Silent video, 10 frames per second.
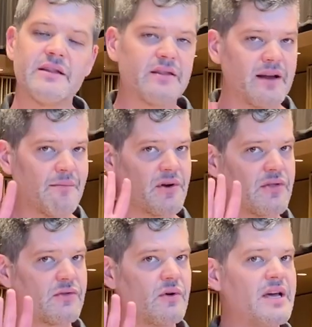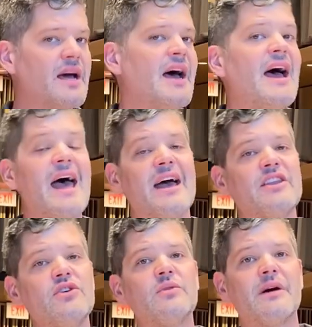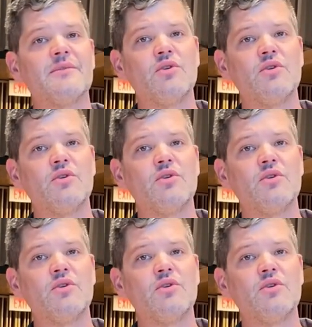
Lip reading: the number 3, at uwyo.edu.